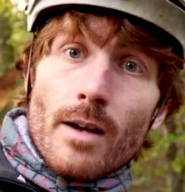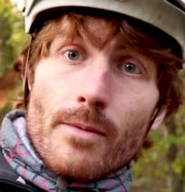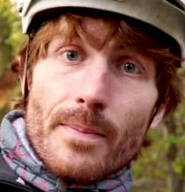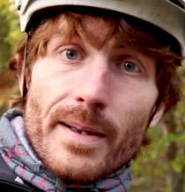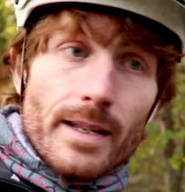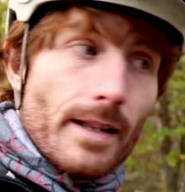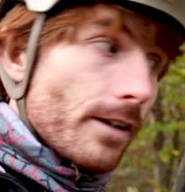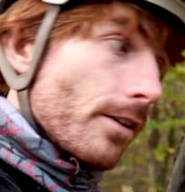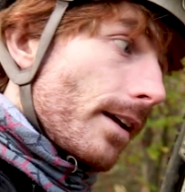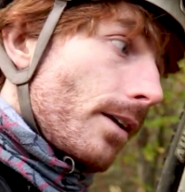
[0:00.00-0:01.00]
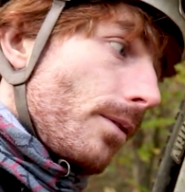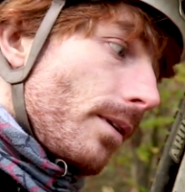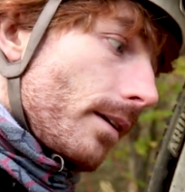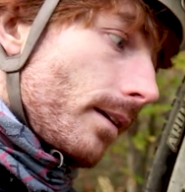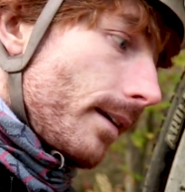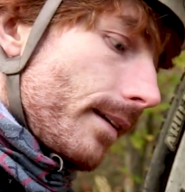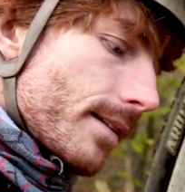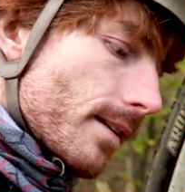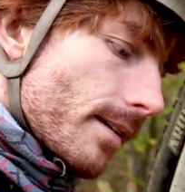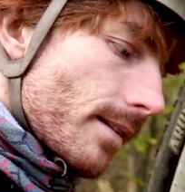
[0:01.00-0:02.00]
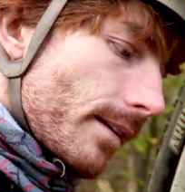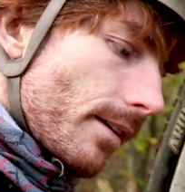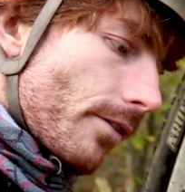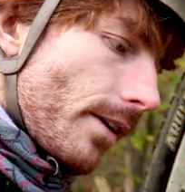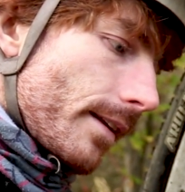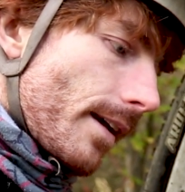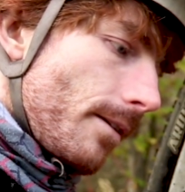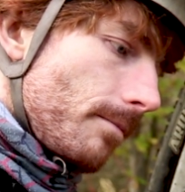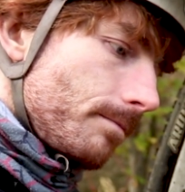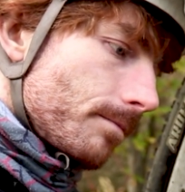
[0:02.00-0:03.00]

a wee bit lighter now and it's less likely to grind out.